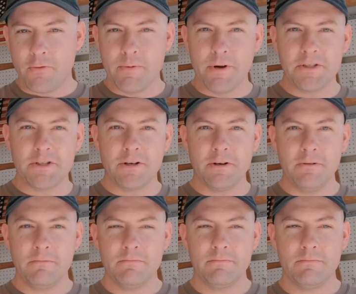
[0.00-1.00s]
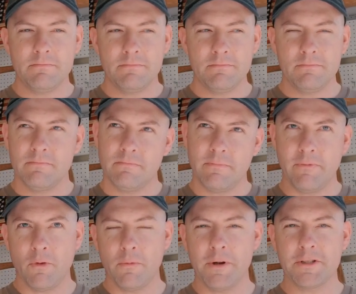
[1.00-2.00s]
three months ago,
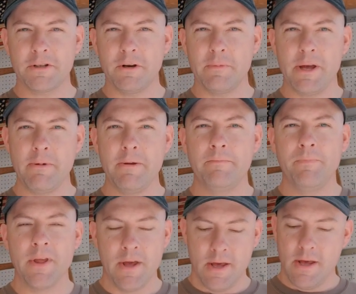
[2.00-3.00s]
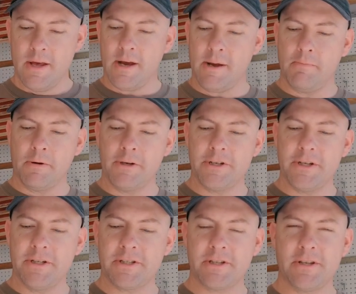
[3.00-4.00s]
four months ago maybe. I
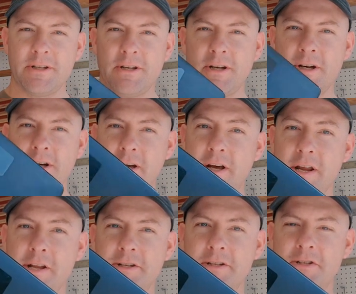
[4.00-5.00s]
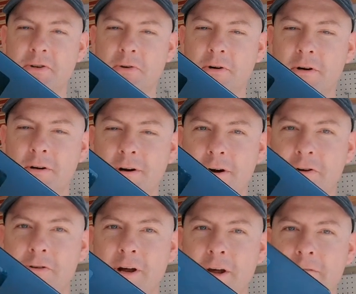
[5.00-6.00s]
purchased uh, an Easy Store
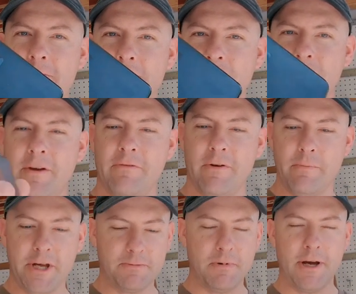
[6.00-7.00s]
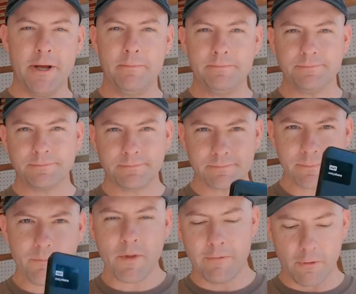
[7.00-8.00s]
hard drive from Best Buy,
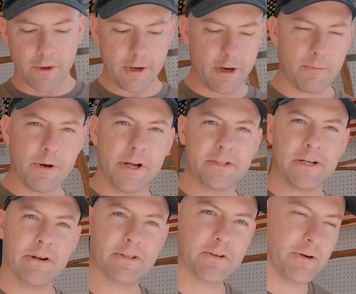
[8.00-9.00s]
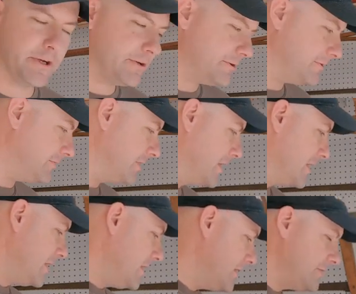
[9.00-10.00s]
four terabytes that I was going to
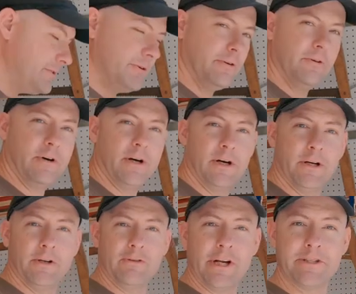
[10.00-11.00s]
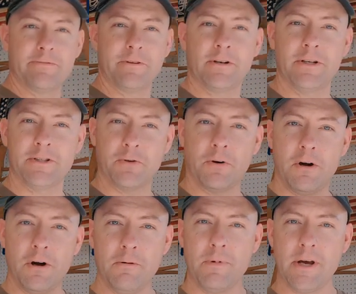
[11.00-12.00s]
to uh, transfer and store
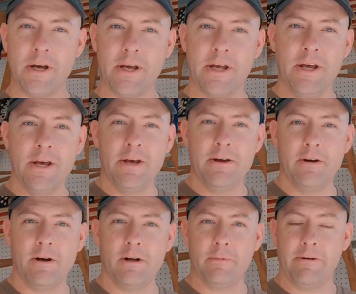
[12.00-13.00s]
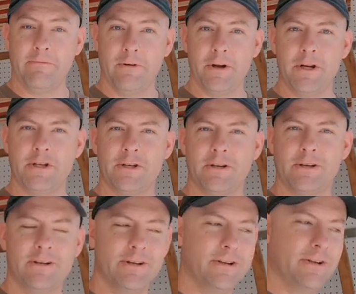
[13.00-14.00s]
all my all my footage
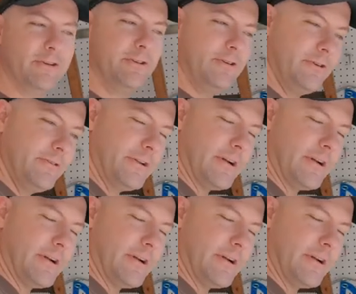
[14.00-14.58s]
to